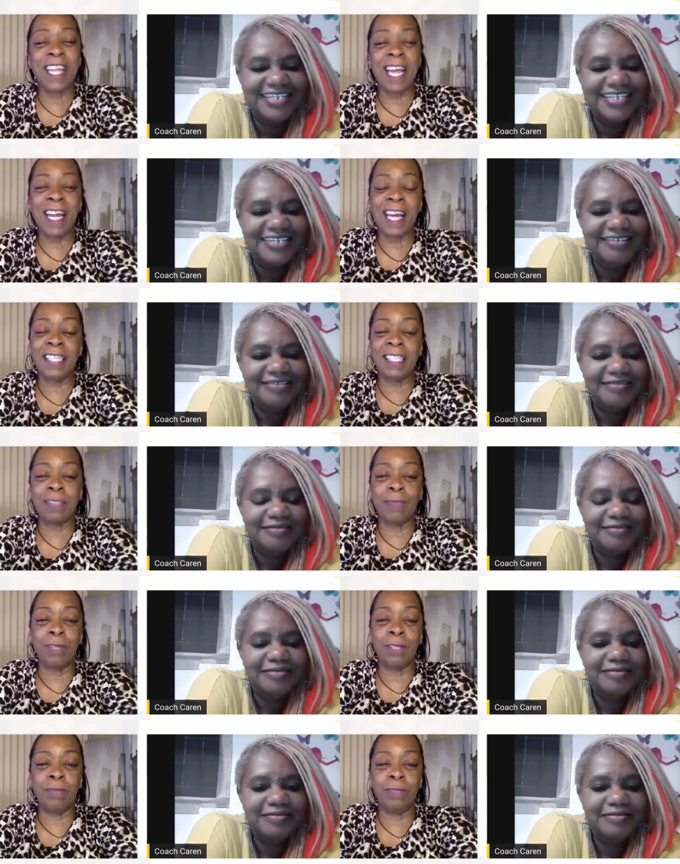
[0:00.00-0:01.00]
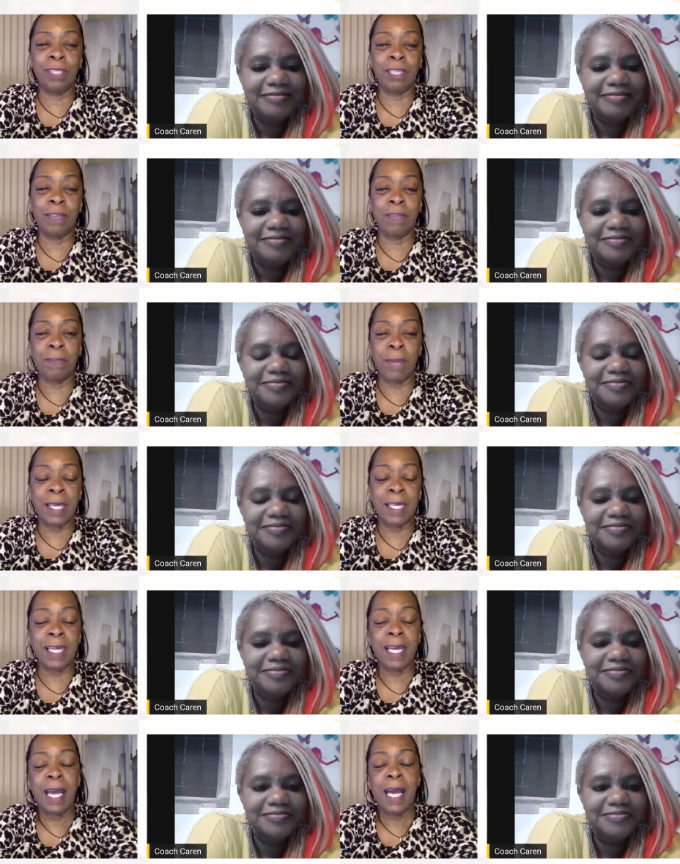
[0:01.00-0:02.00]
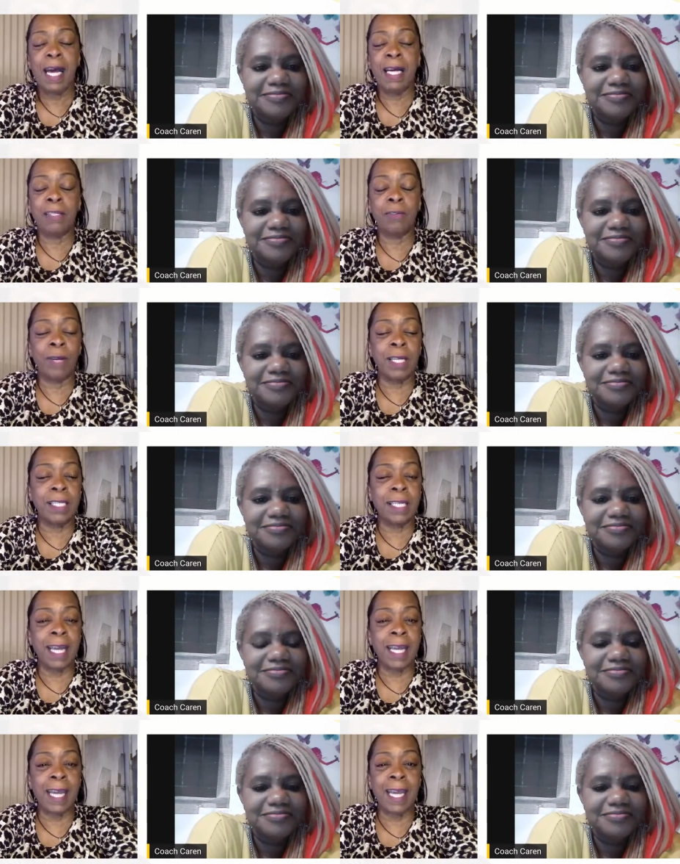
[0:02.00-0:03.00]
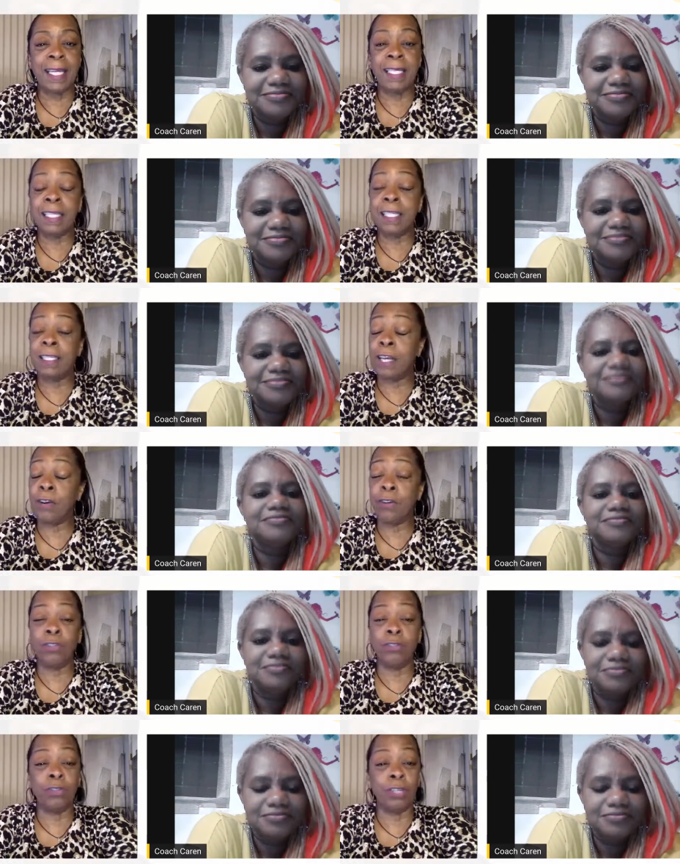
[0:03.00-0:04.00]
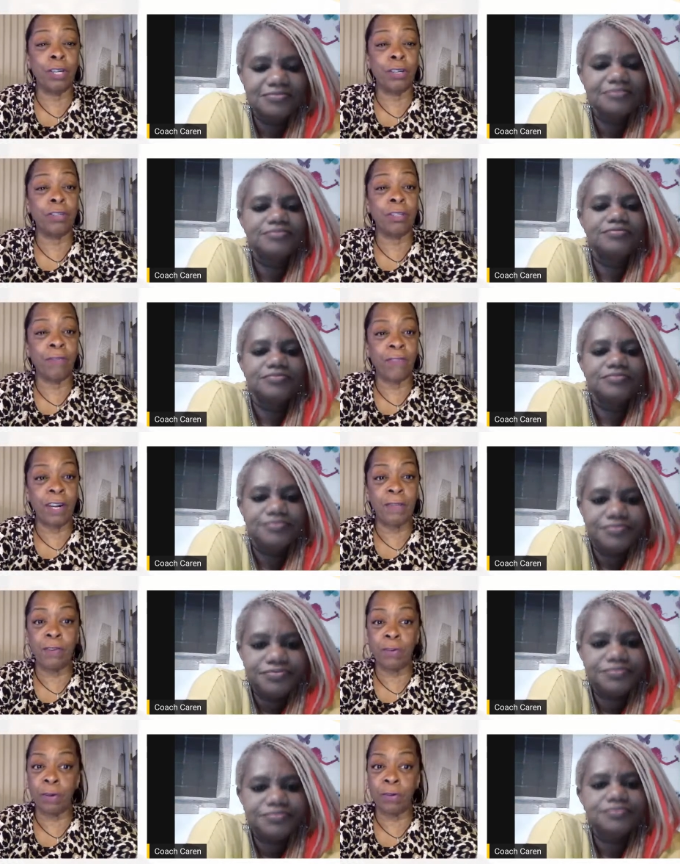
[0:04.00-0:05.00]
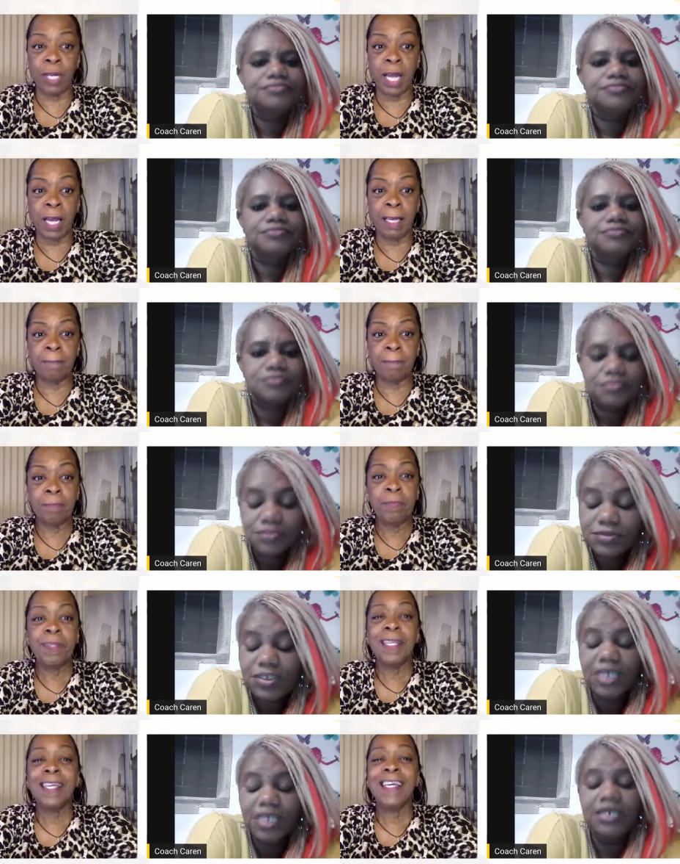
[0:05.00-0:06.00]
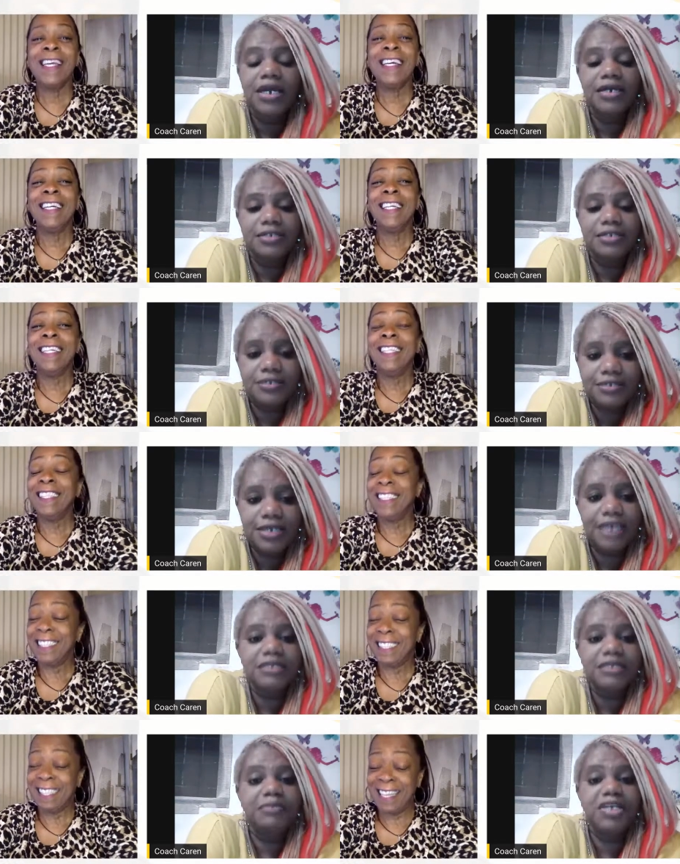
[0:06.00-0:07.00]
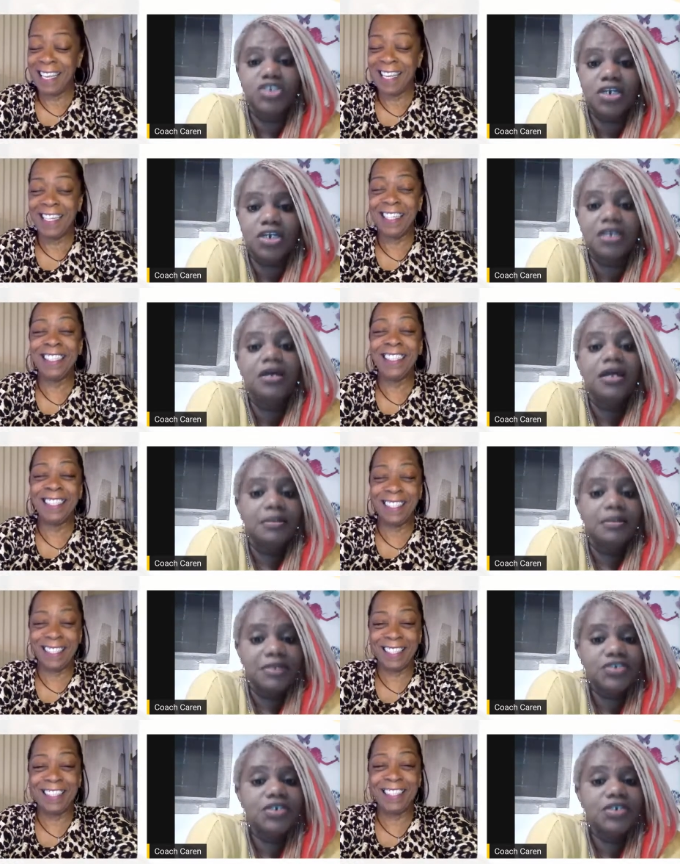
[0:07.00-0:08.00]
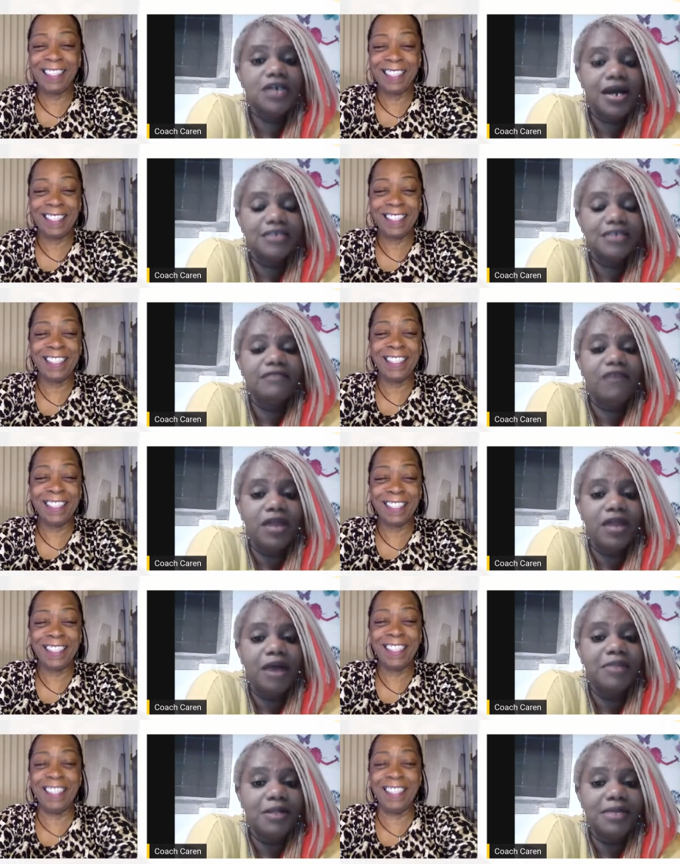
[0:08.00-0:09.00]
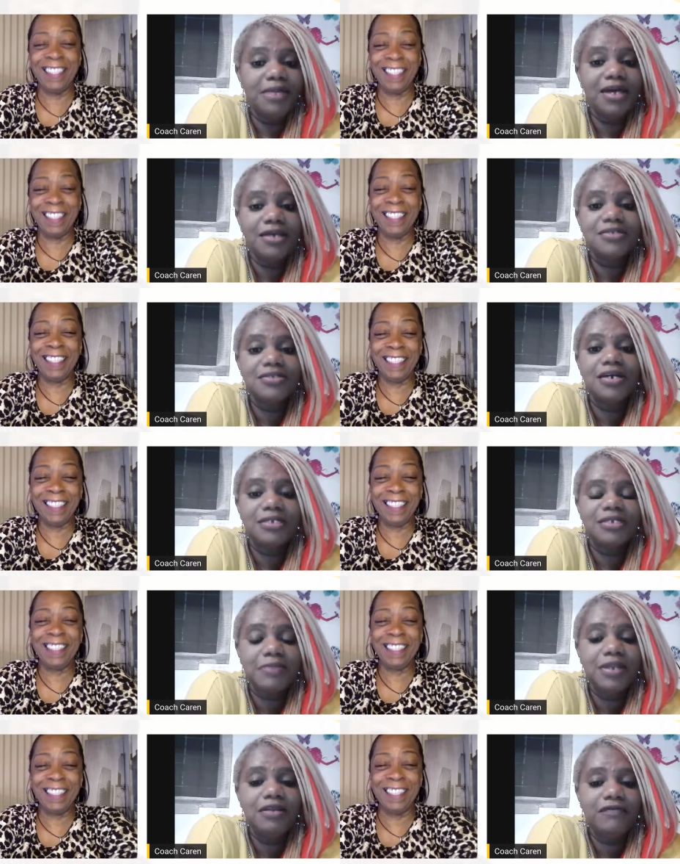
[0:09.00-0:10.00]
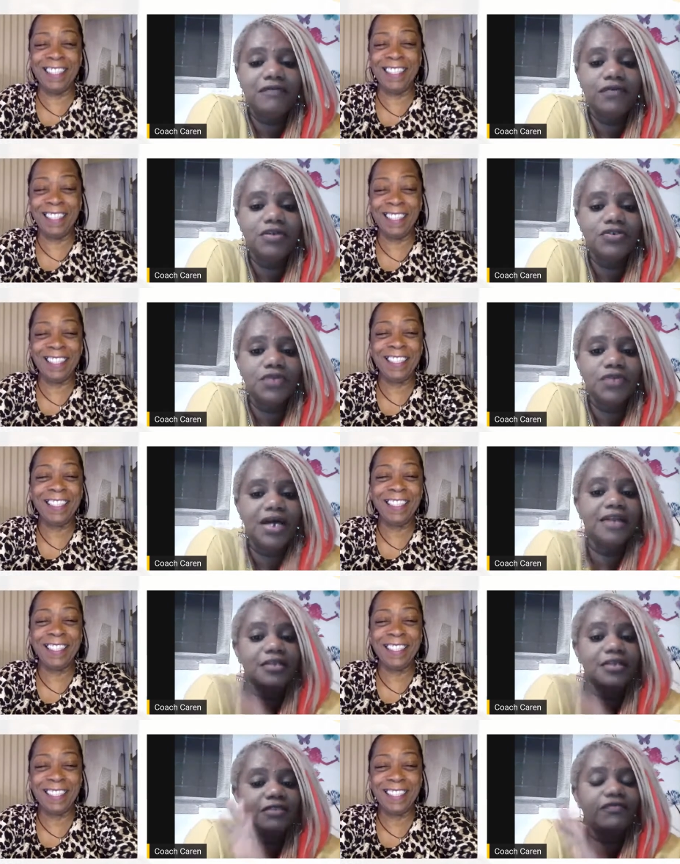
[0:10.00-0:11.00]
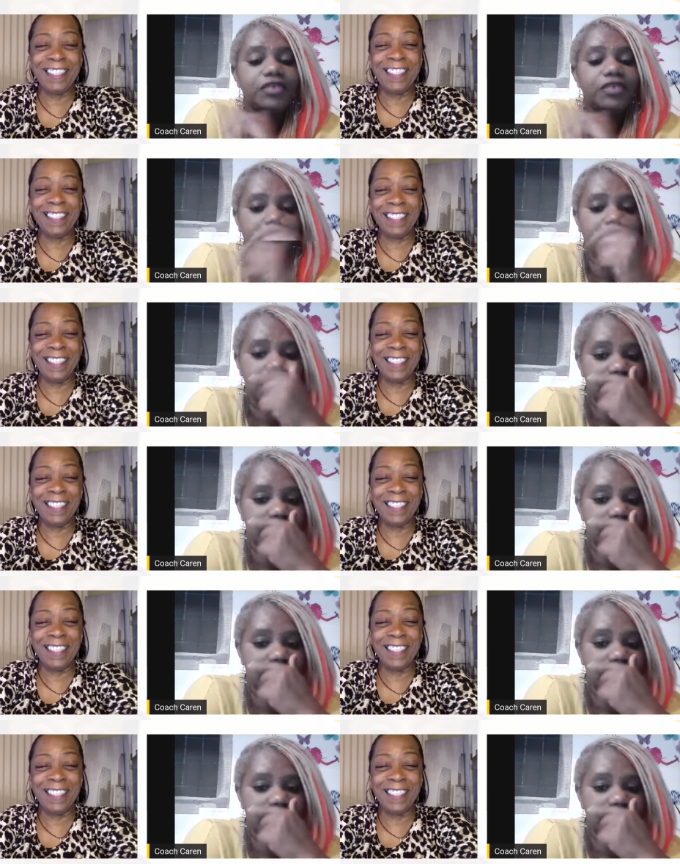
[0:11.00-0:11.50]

Speaker 1: that, I just want to wish everybody a great day and encourage you to go to the front of your own line.
Speaker 2: Yes, yeah. The big trick, the big trick guys are phenomenal because they're spending the Fourth of July, at least the first part of the